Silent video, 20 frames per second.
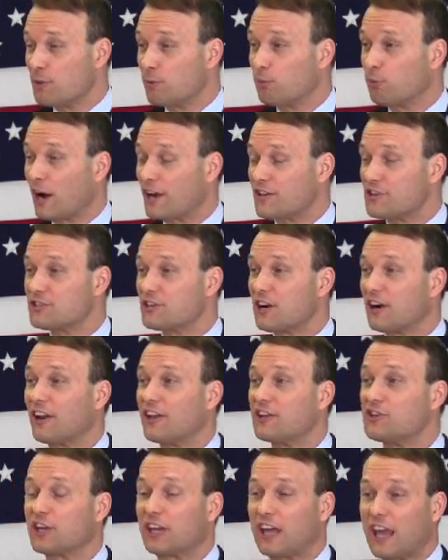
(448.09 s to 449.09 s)
in the Bright
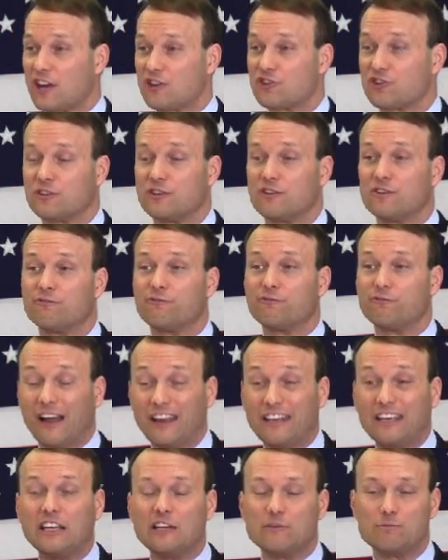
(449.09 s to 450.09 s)
Start education
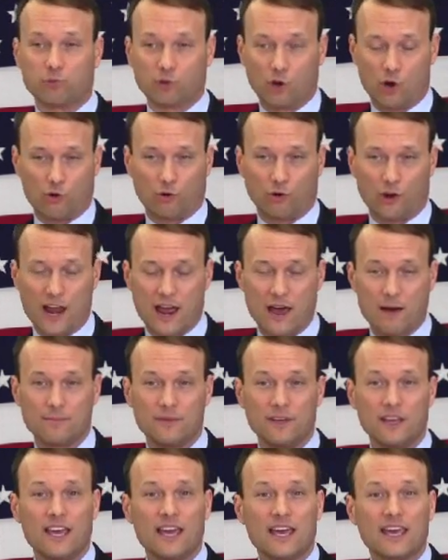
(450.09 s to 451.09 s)
funding
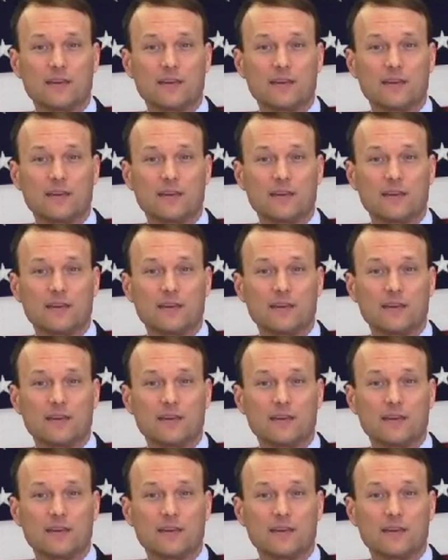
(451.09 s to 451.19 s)
program.